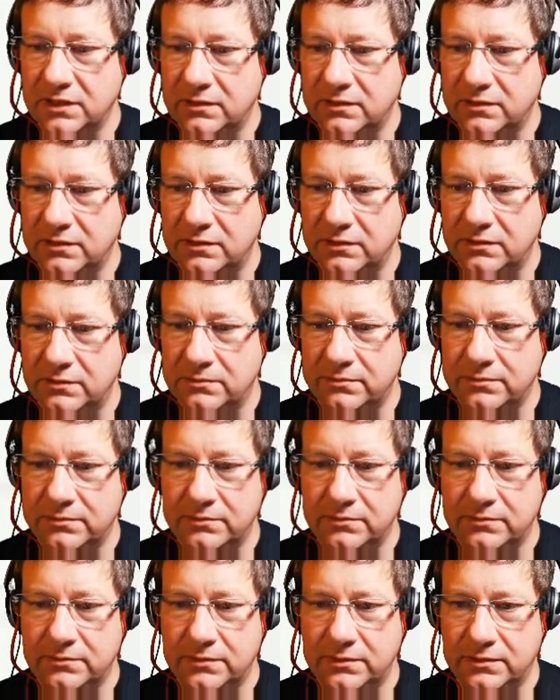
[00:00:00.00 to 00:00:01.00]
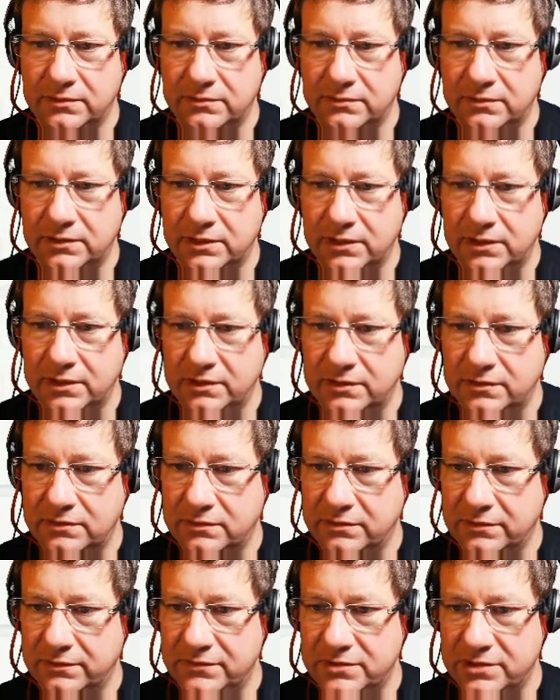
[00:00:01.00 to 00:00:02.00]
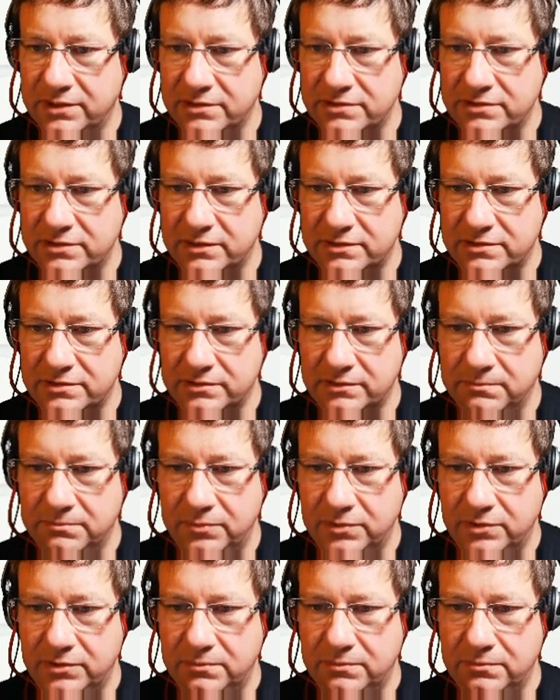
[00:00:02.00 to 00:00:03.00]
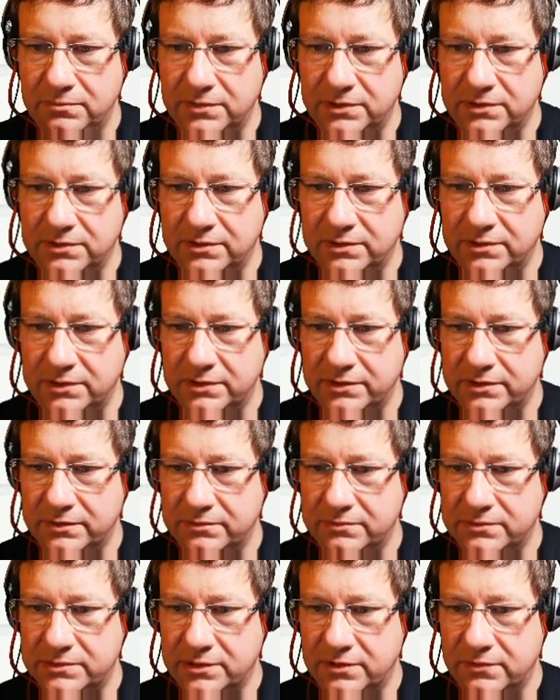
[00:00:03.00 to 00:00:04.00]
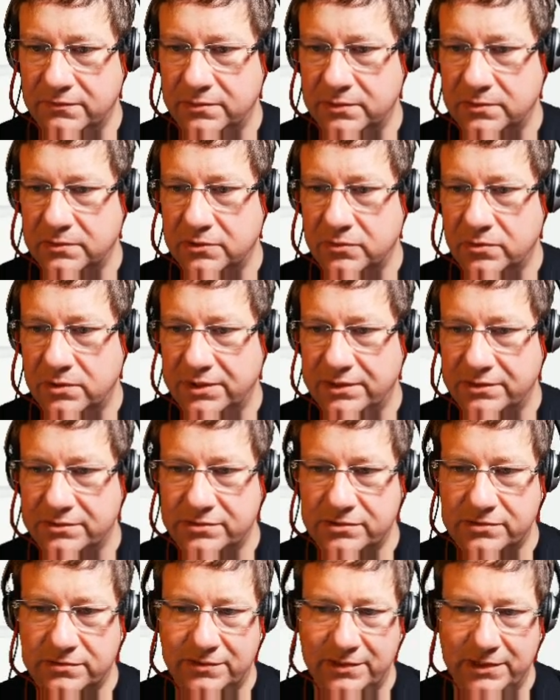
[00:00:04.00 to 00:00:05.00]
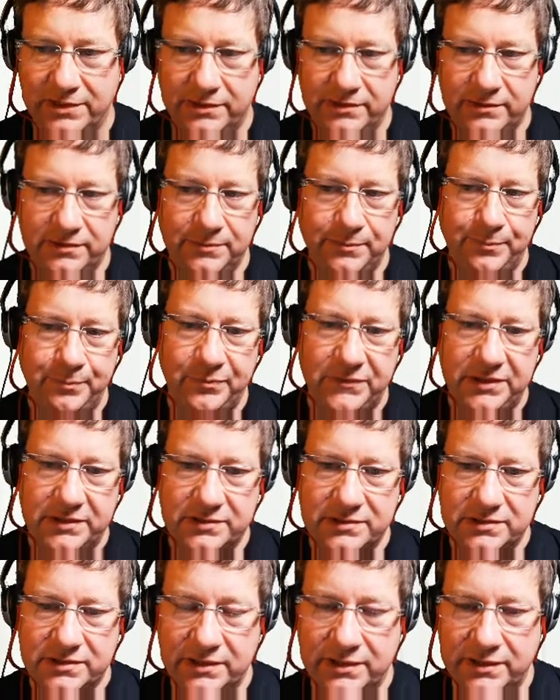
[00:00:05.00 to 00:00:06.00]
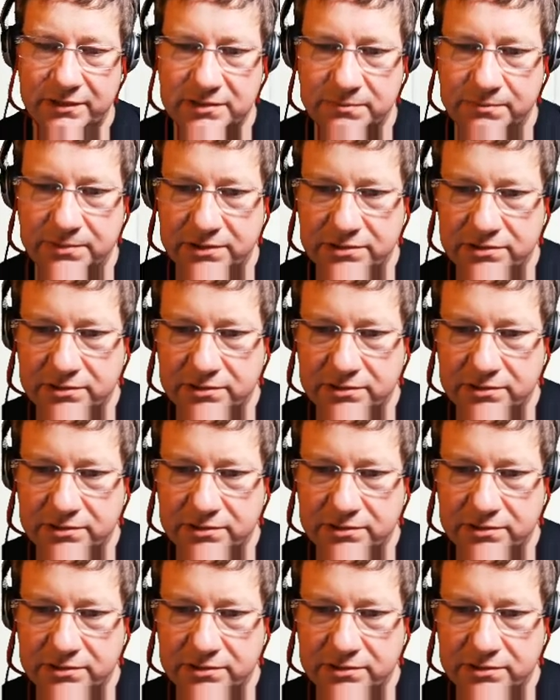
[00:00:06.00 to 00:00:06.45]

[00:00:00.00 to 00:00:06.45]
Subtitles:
Yep, okay, and I've changed that to bomb, dive on guano strike as their special